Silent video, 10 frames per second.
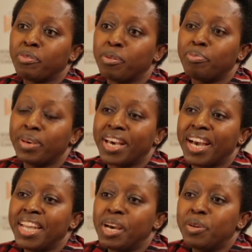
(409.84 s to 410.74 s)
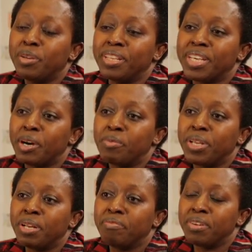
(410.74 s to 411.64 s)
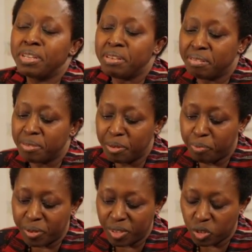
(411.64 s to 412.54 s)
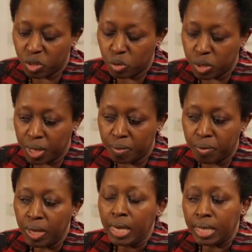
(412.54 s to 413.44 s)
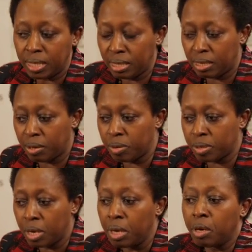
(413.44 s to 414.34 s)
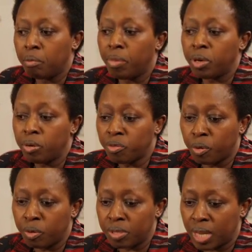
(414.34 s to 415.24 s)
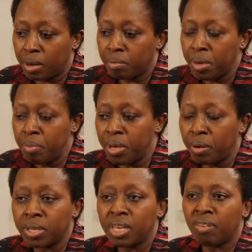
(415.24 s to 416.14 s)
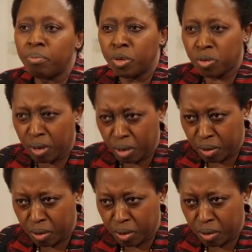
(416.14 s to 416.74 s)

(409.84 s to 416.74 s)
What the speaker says: from Kigali. I don't think I would be in a very good position to give details. But of course, maybe I'll give a bit of a